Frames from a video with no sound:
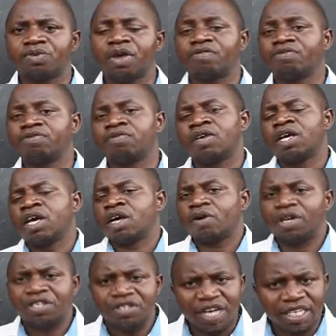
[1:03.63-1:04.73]
we have
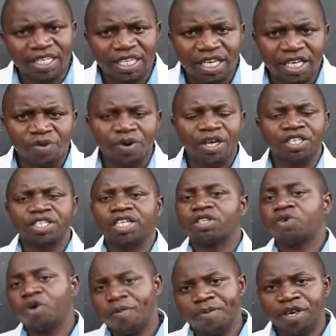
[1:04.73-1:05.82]
quadratic equation,
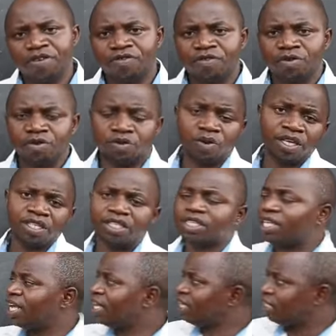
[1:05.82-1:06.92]
cubic equation,
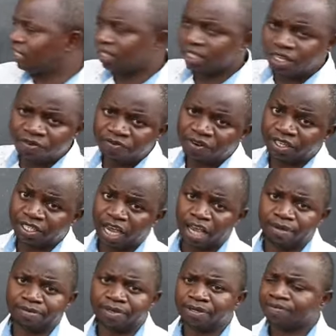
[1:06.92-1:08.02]
different
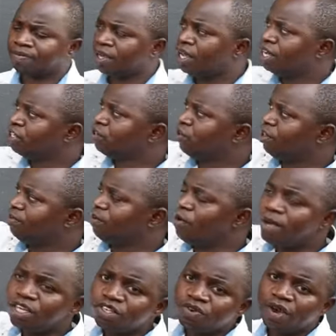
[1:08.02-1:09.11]
types. So the
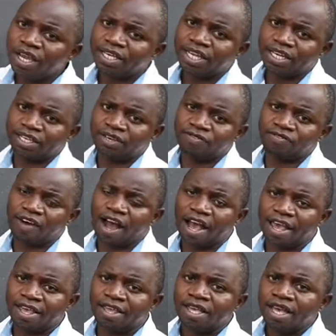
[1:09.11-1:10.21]
moment you identify
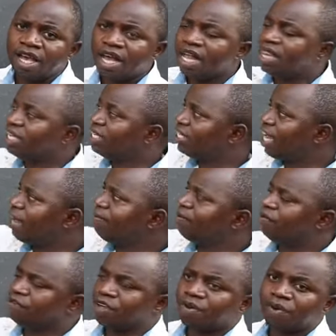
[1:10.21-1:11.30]
the type
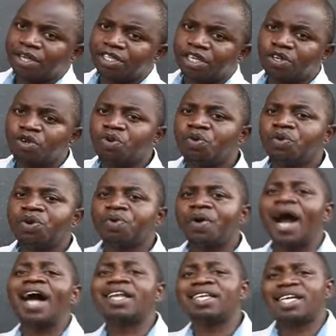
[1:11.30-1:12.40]
of equation, you will
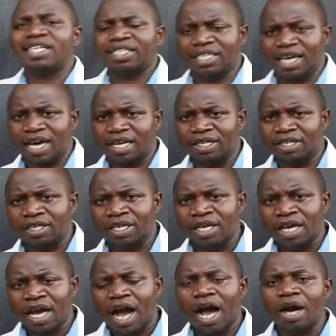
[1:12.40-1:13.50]
understand
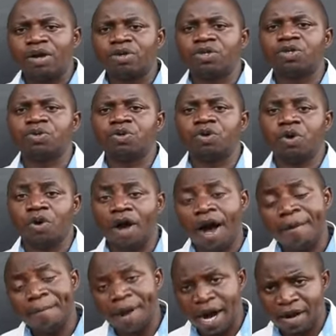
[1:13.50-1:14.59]
how to go
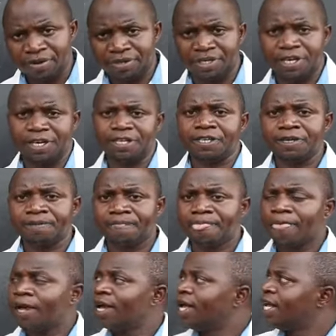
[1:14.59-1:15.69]
about it.
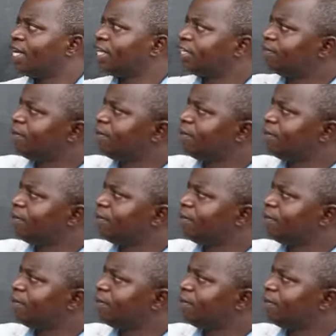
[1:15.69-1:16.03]
Let's